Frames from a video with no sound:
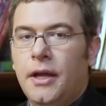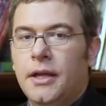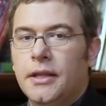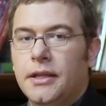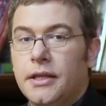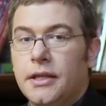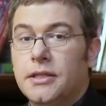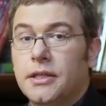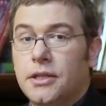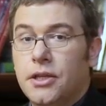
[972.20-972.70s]

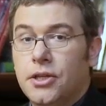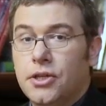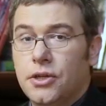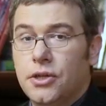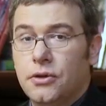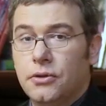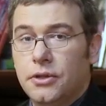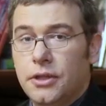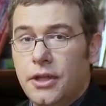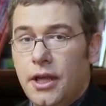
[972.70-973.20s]
This
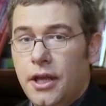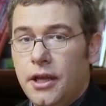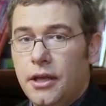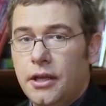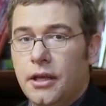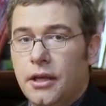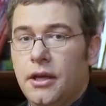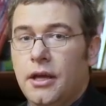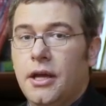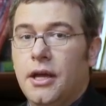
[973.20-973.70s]
additional thing
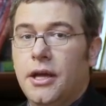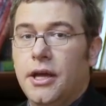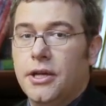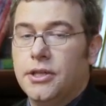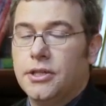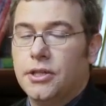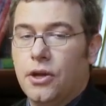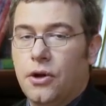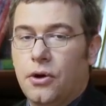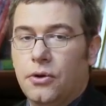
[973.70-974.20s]

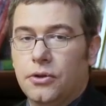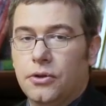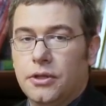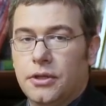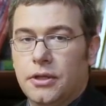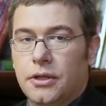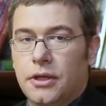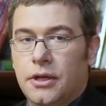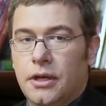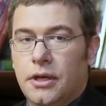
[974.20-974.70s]
is called
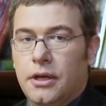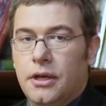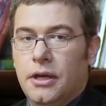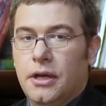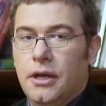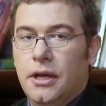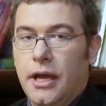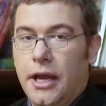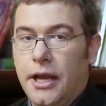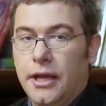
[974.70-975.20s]

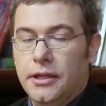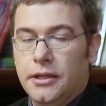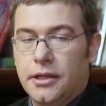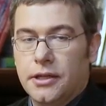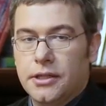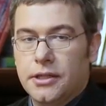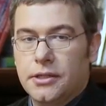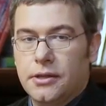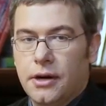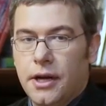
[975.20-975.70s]

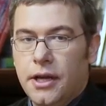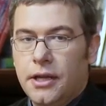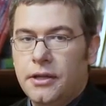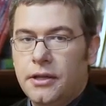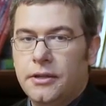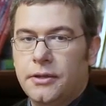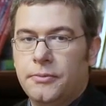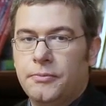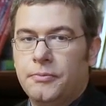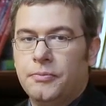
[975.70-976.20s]
interest
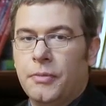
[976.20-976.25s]
rate,